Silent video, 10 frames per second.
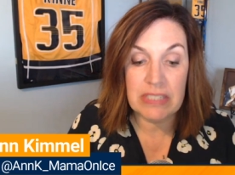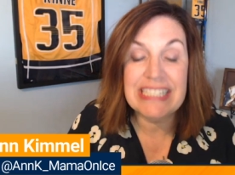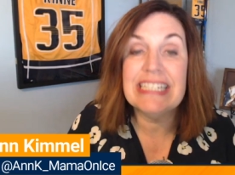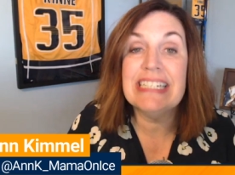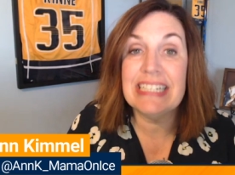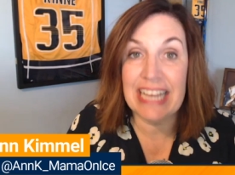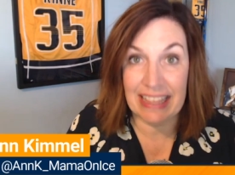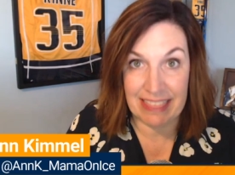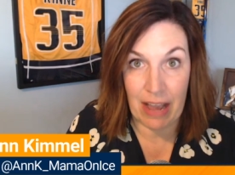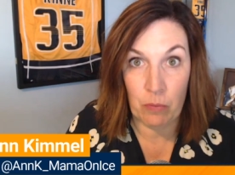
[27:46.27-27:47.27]
didn't get
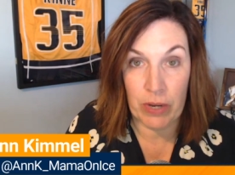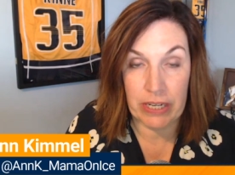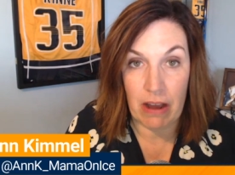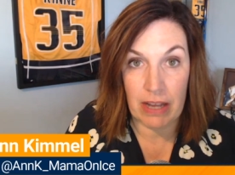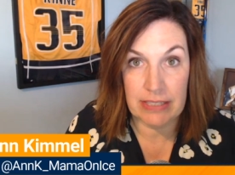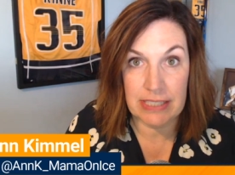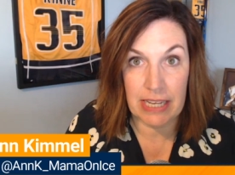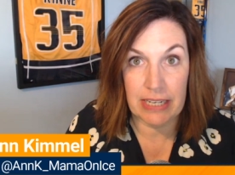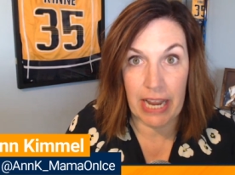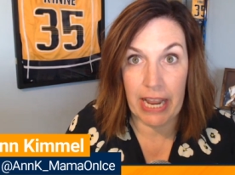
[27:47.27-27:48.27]
that win on
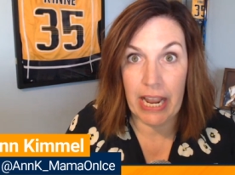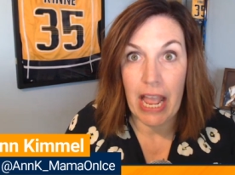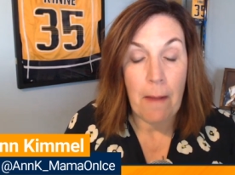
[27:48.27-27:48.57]
Sunday.